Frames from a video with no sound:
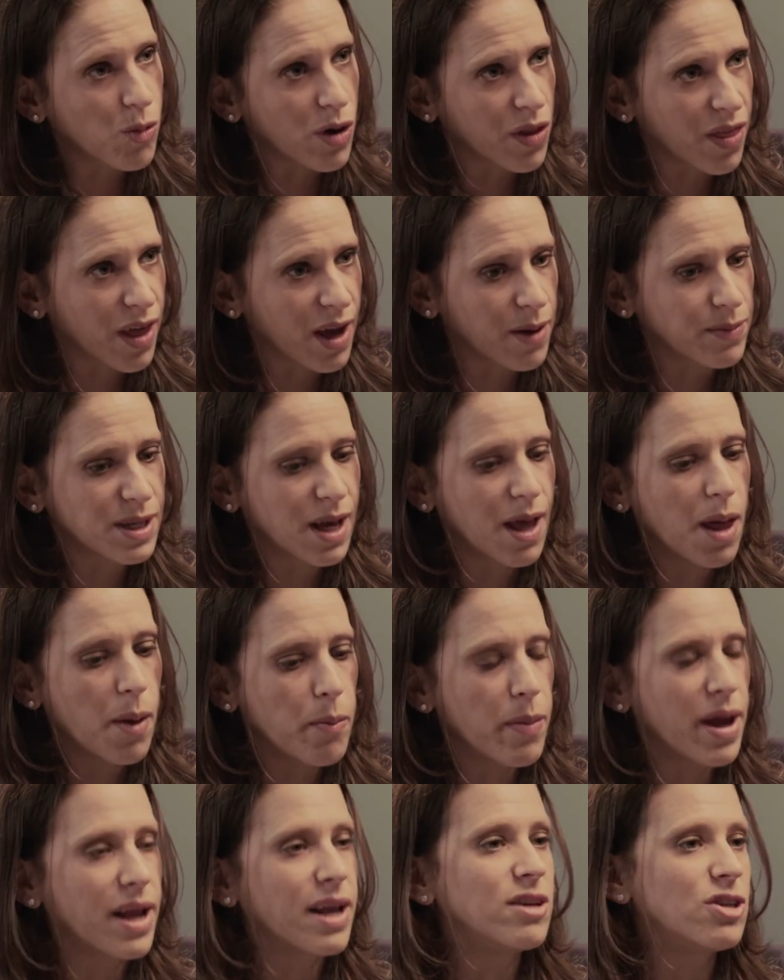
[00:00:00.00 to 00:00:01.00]
our debt,
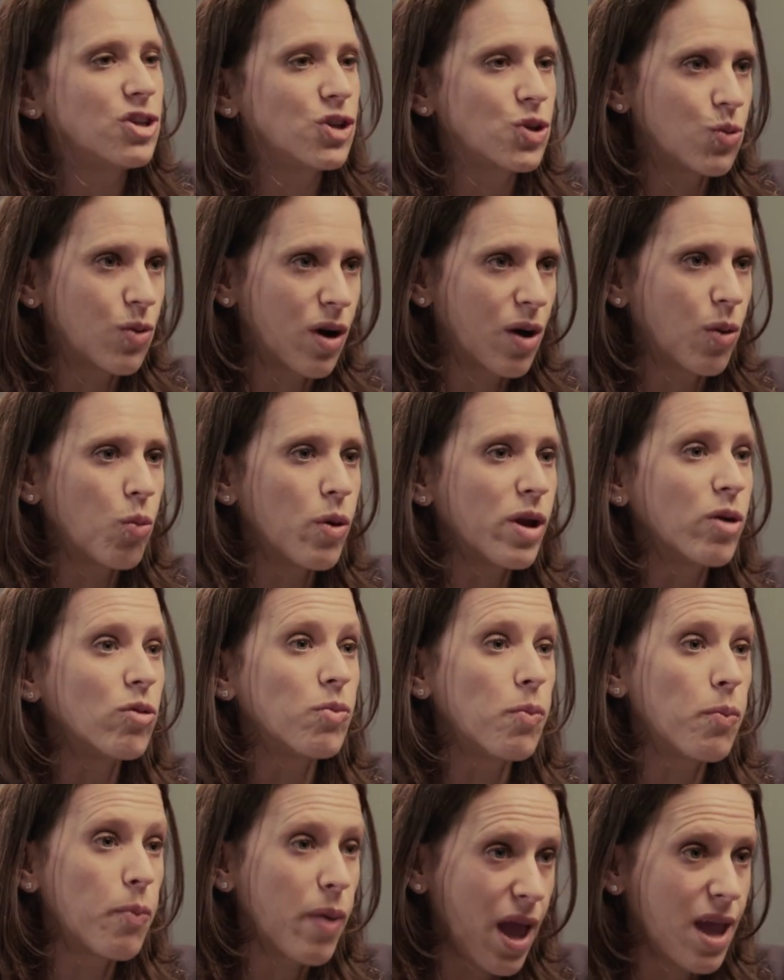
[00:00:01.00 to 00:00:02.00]
making sure we
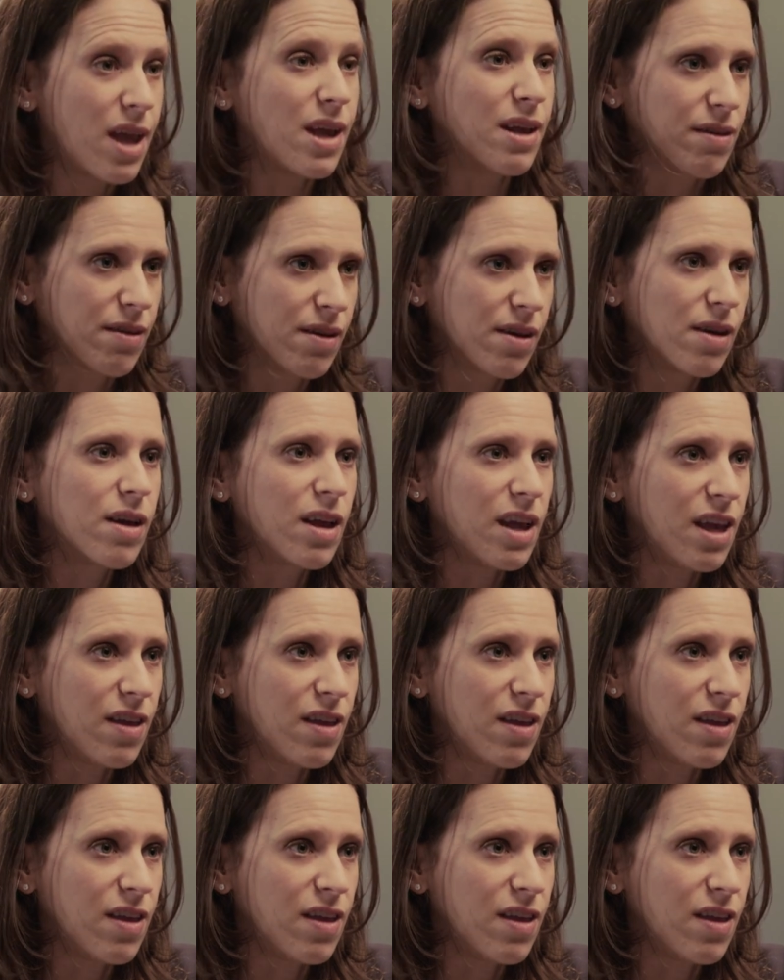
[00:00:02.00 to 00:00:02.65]
could pay it